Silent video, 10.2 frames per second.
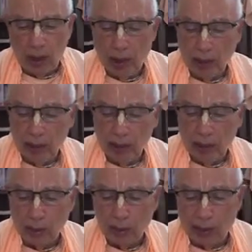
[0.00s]
and
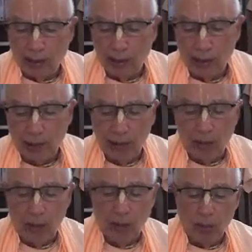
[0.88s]
unsurpassed, and
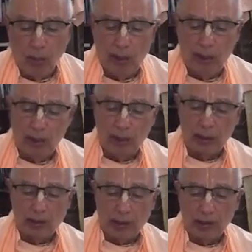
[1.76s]
although it gives
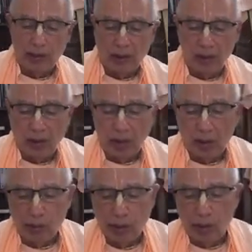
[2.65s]
pleasure to the
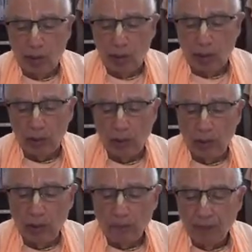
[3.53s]
three worlds,
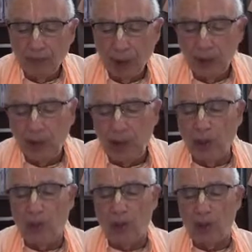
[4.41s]
seeing
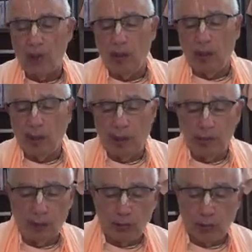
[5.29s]
Radharani gives
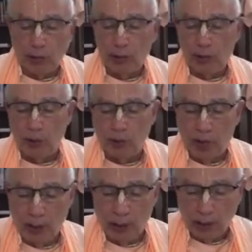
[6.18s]
pleasure to
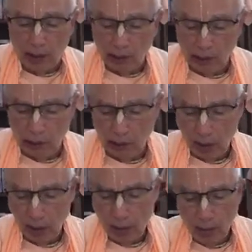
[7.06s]
my eyes.
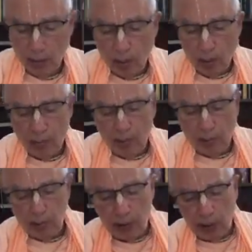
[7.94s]
Morabam
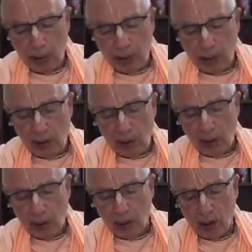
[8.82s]

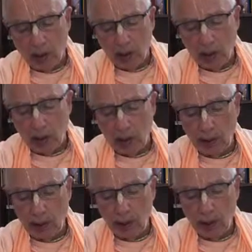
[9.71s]
shigite karshaye
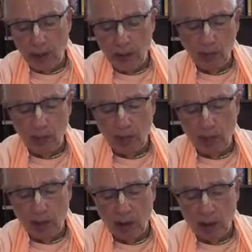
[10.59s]

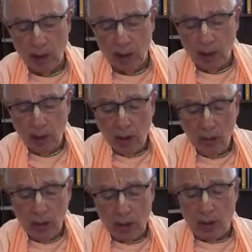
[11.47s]
tribhuvan,
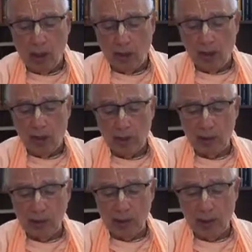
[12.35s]

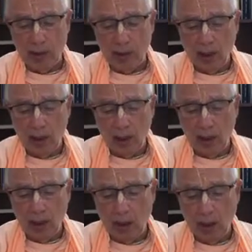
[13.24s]
radharavachane
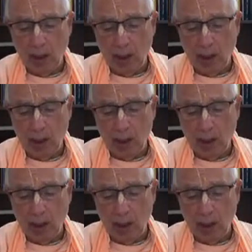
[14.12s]
hare